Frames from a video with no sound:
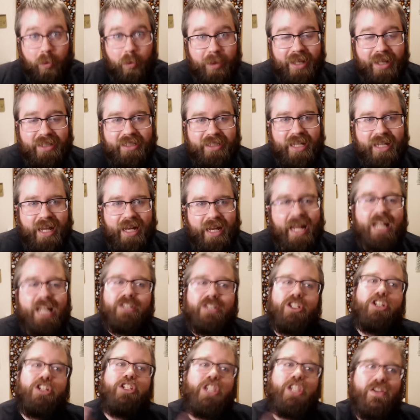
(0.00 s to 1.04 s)
Ben ten. It's
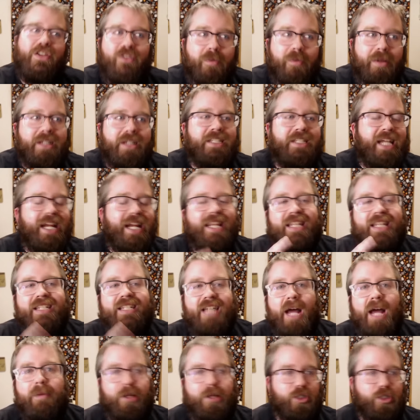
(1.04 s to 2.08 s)
a different Ben ten in the
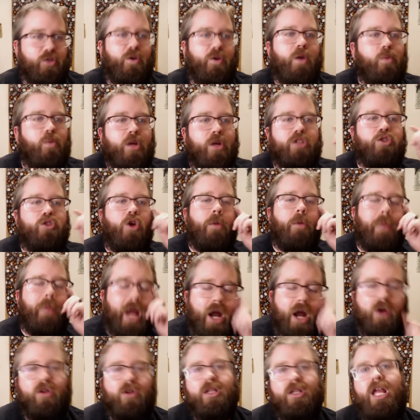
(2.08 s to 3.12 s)
timeline. So he went to a
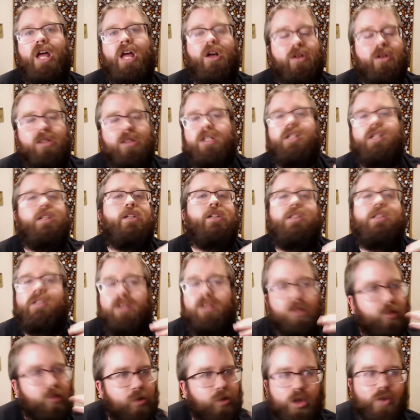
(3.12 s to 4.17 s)
parallel
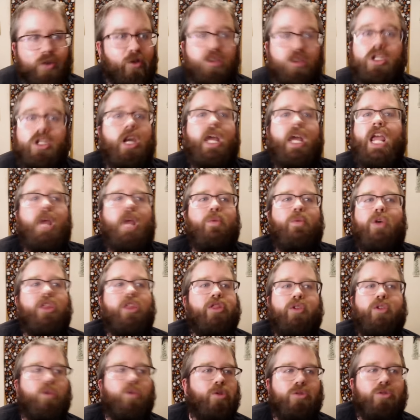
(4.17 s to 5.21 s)
universe. He went
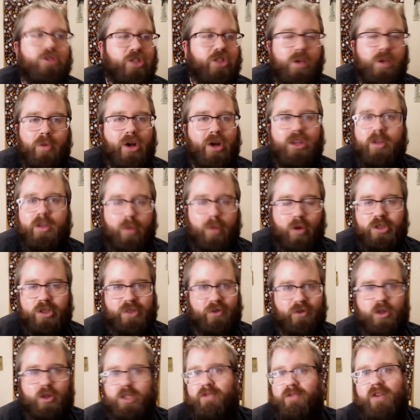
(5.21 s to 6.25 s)
through somewhere in the
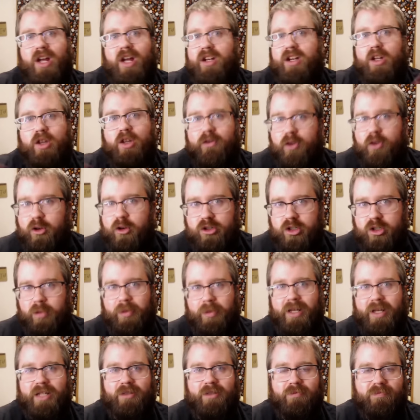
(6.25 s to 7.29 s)
multiverse and found another version of
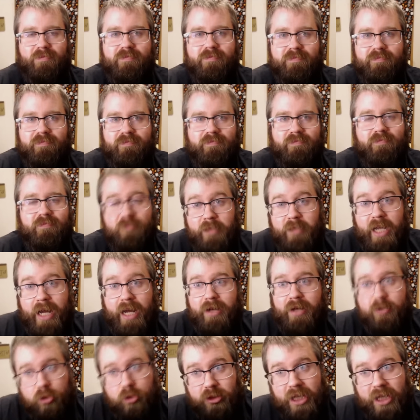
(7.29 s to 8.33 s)
Ben
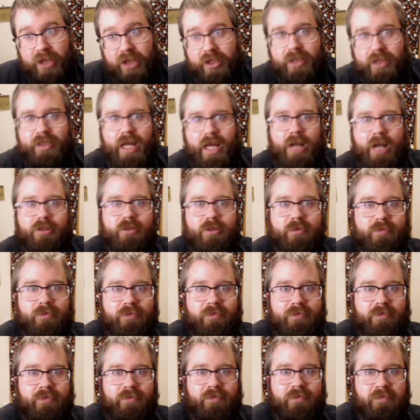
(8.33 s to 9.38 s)
ten, who's not ten thousand.
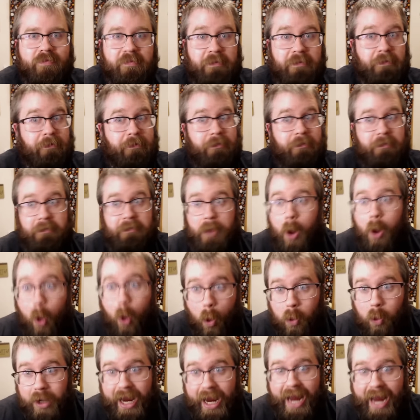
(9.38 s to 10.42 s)

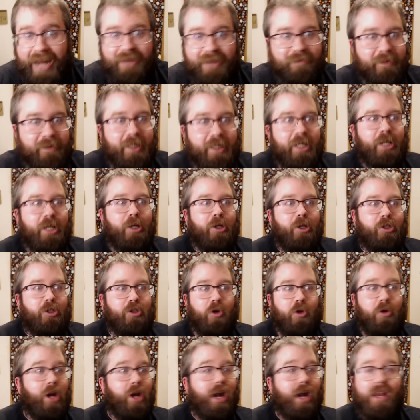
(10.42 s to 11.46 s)
Okay.
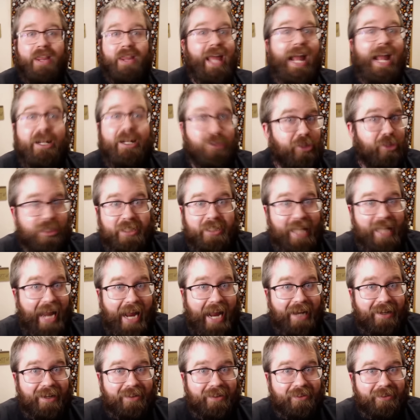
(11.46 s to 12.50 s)
So none of that shit's
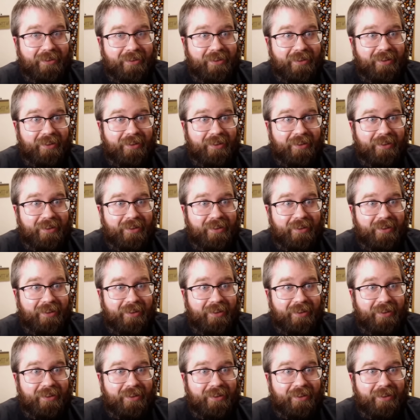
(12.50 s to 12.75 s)
canon,